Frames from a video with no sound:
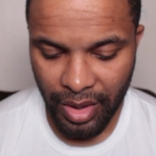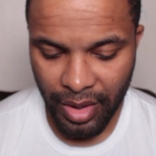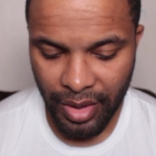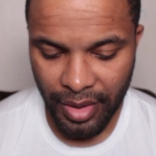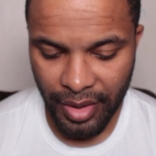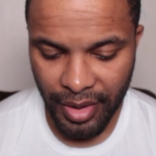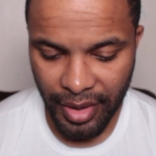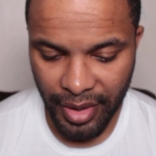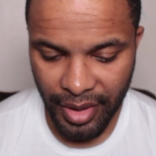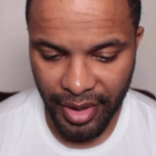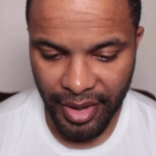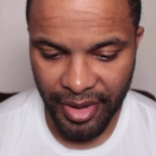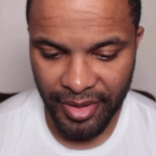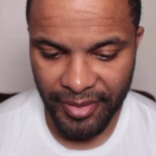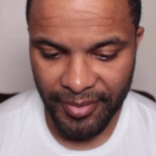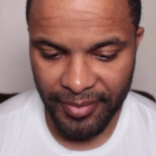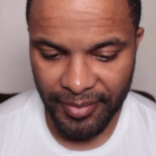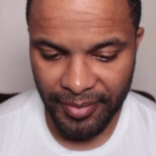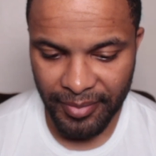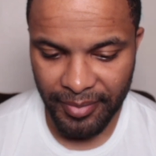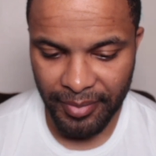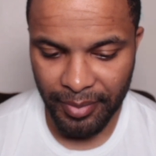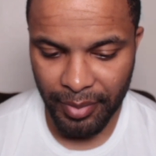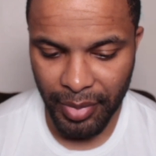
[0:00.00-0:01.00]
Yeah.
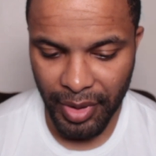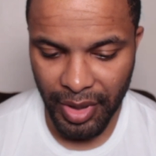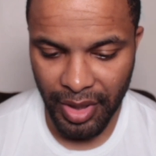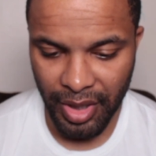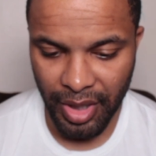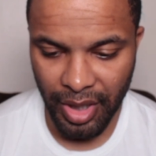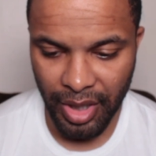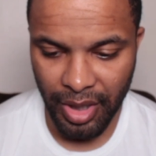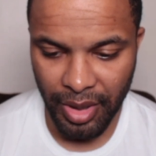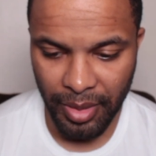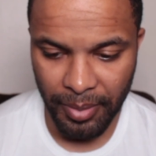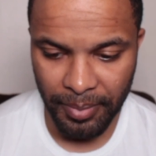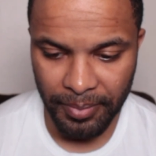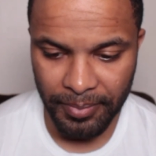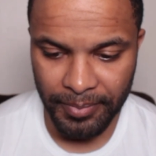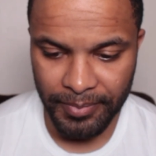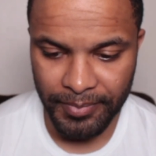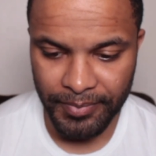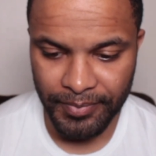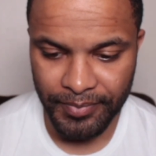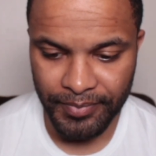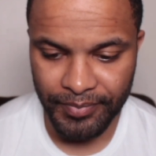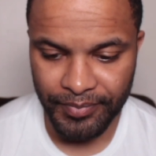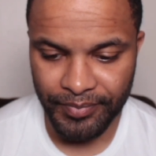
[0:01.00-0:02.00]
But, I
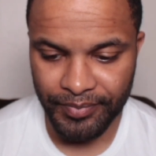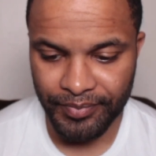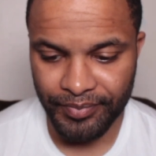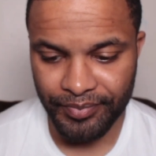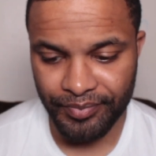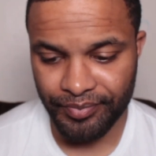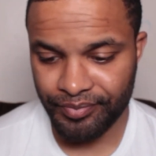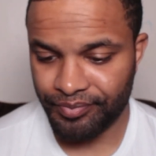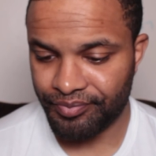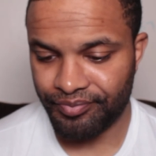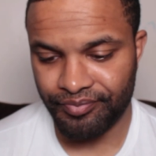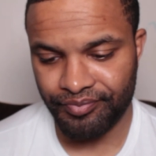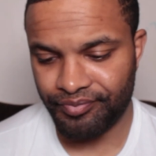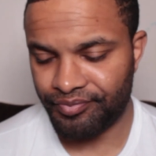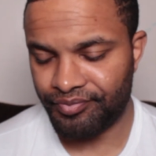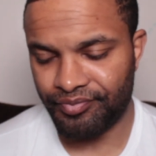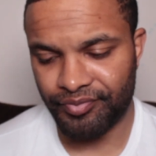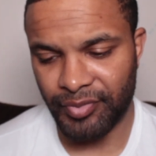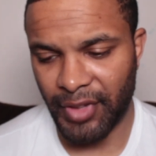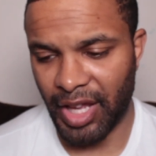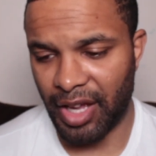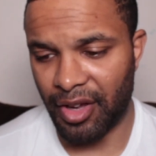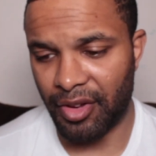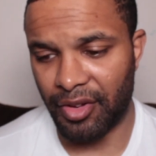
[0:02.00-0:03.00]

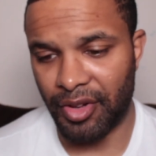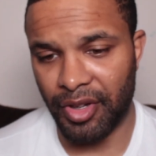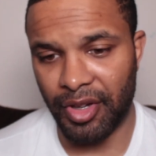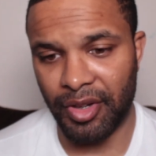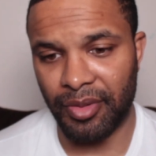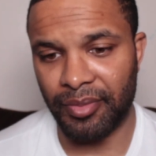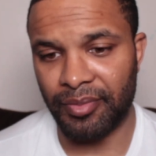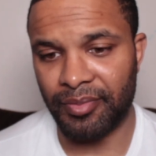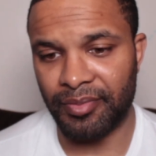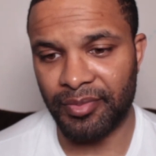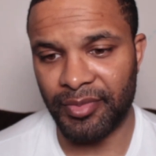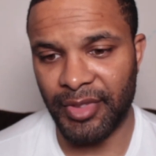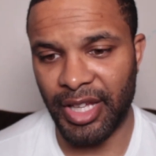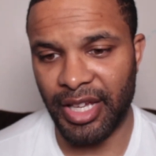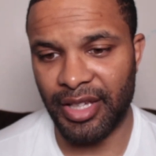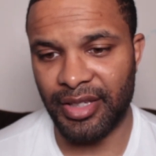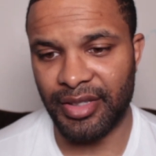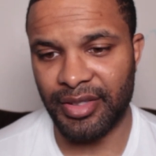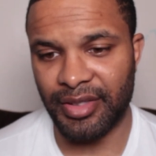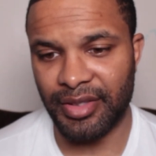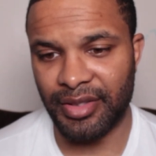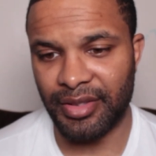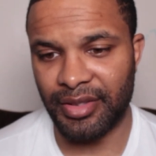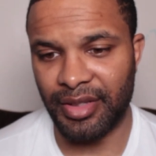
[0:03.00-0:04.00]
don't know.
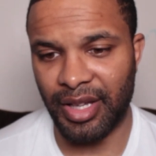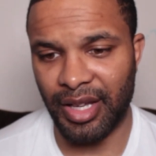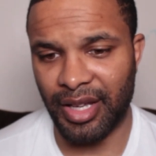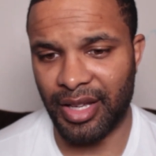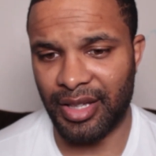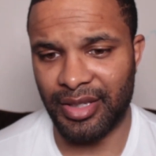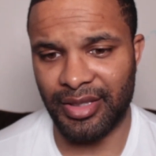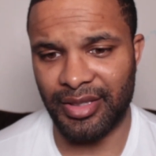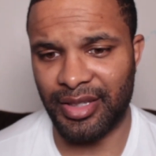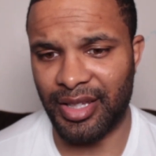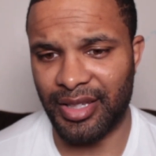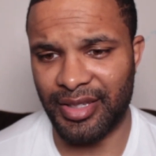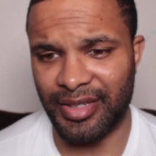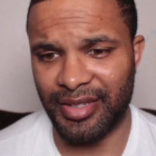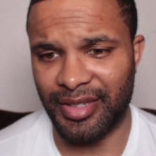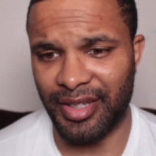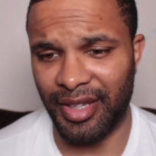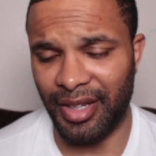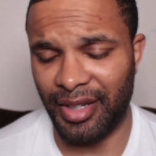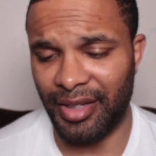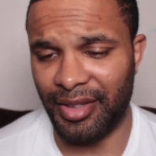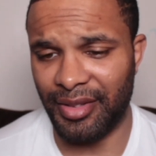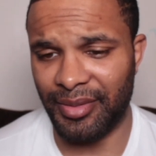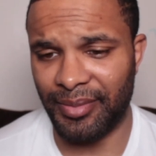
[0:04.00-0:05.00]
I guess that's
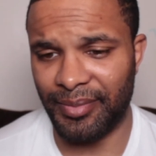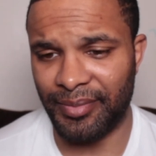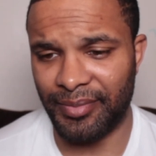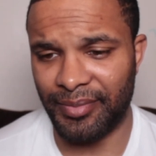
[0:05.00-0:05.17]
it.